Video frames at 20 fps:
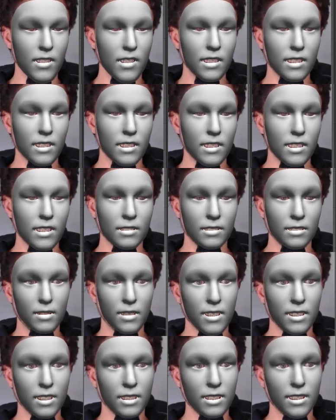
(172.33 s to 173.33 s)
Double
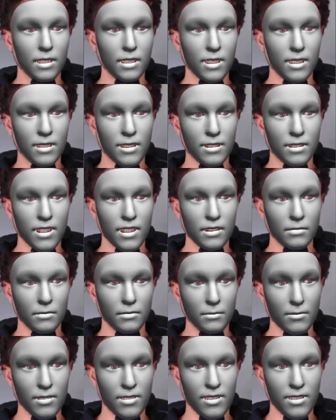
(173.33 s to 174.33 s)
click, change from
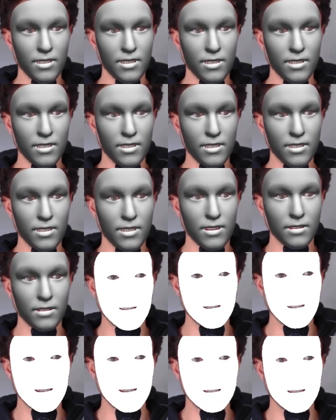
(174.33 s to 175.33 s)
standard to
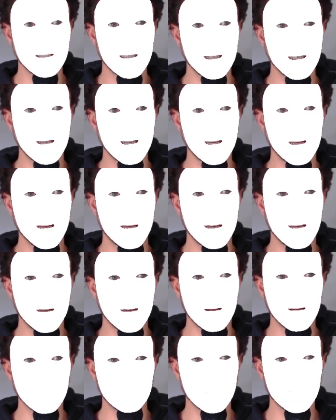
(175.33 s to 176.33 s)
flat,
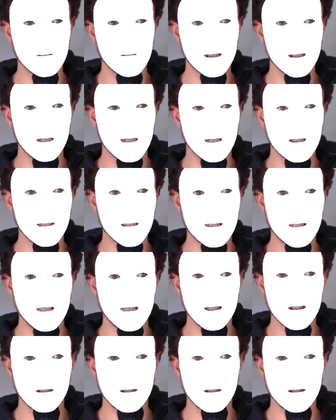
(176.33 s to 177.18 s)
change the texture